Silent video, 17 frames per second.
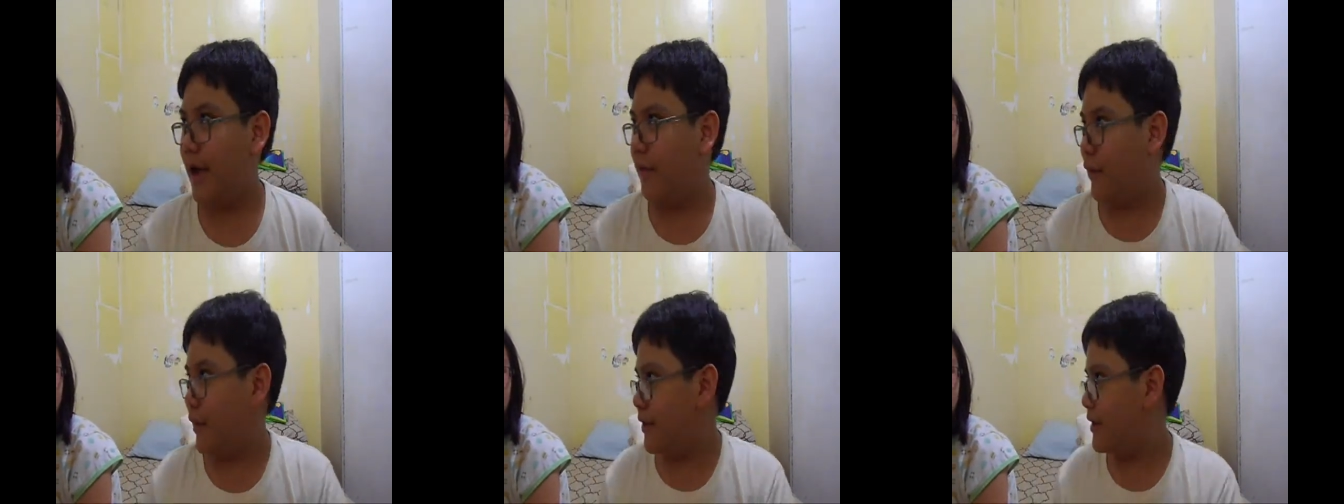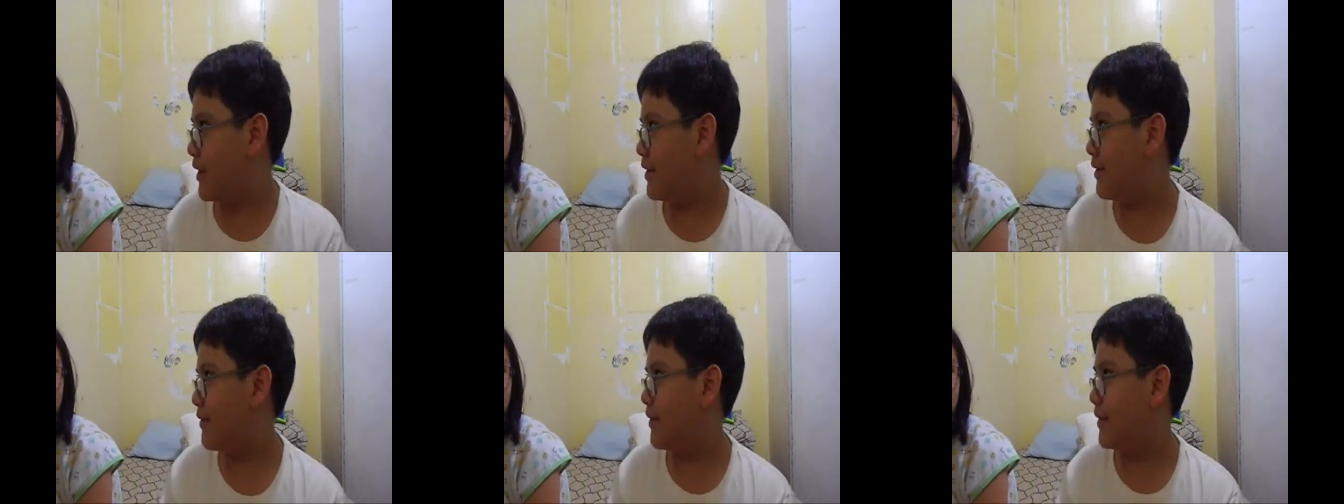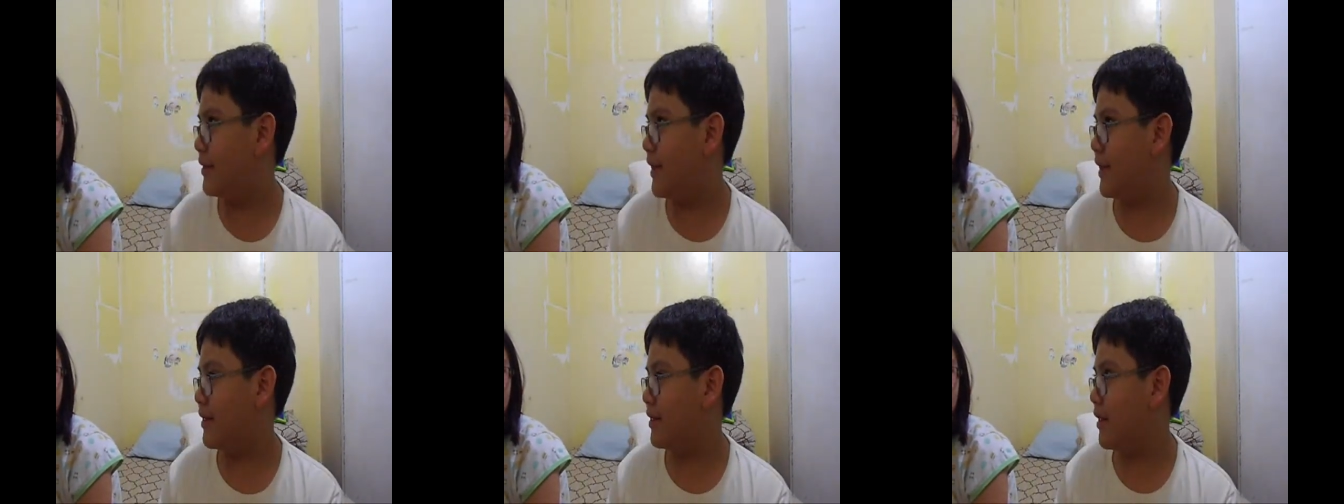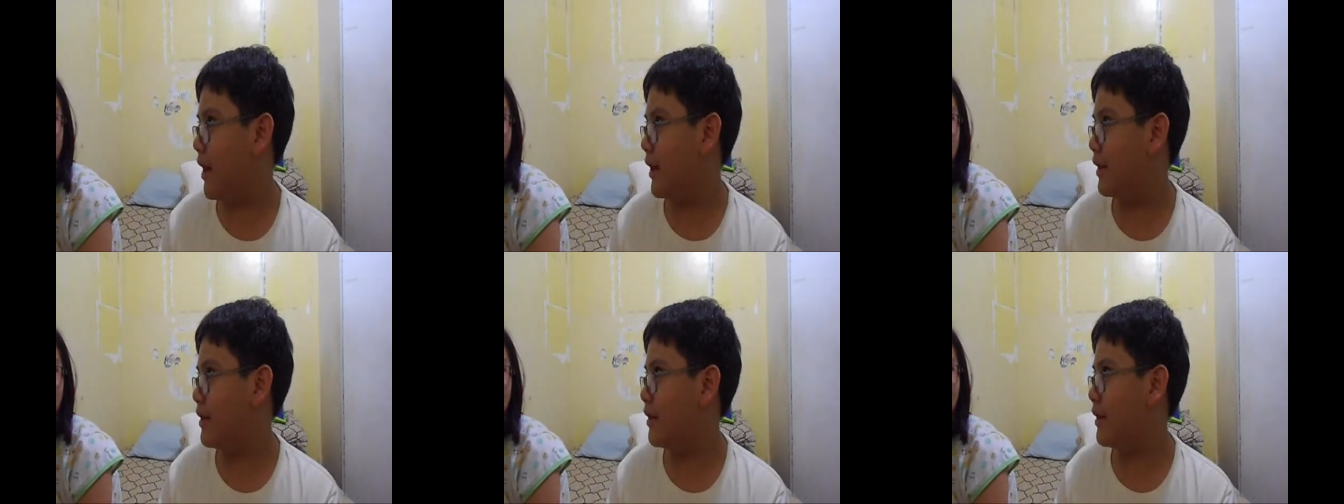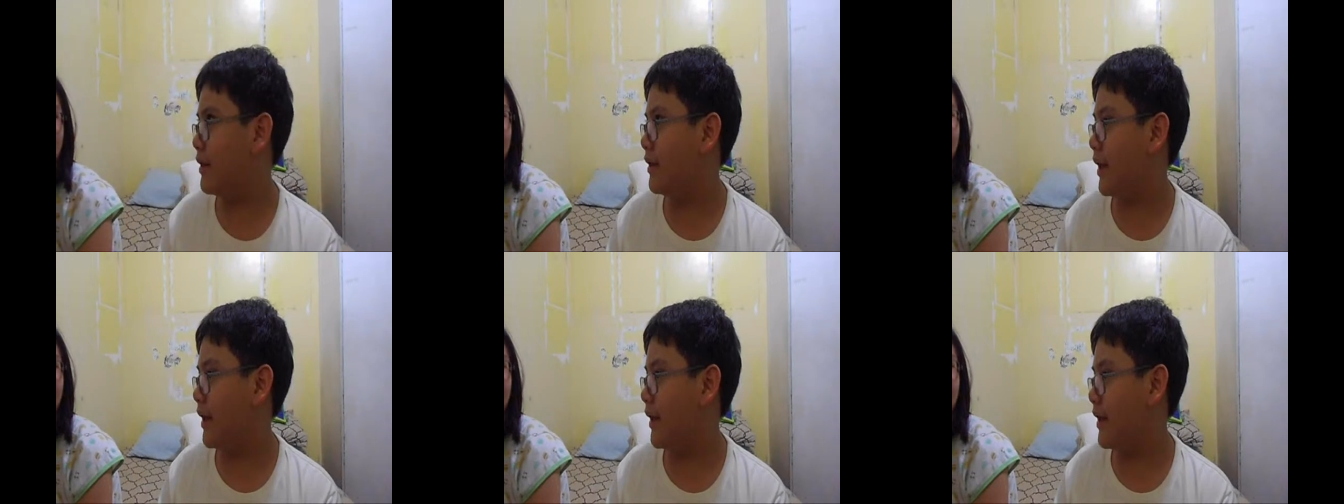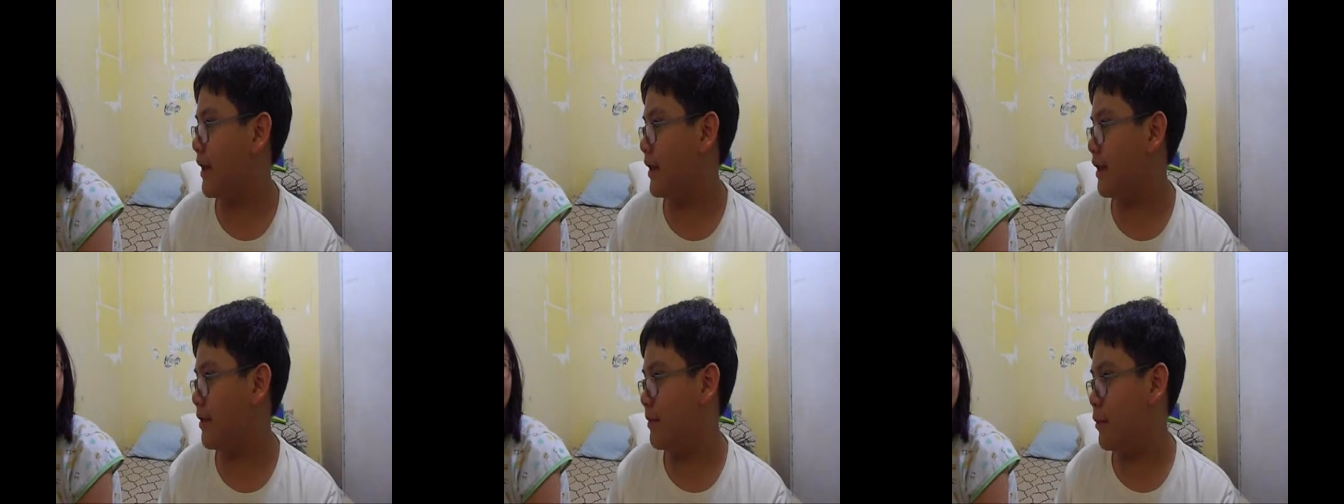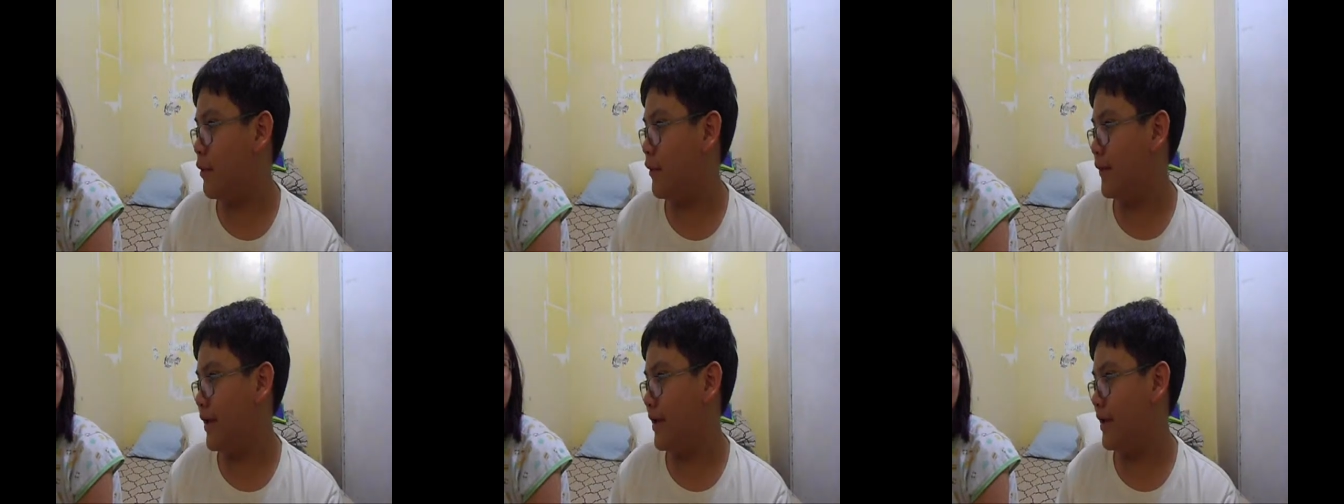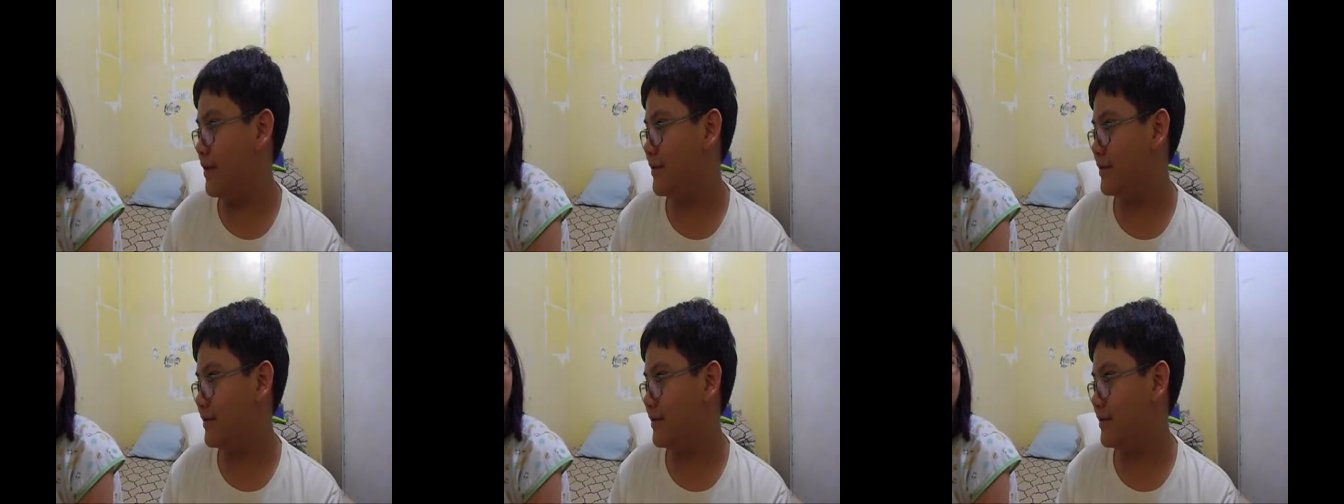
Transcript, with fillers: what's that that line did he say it again in the movie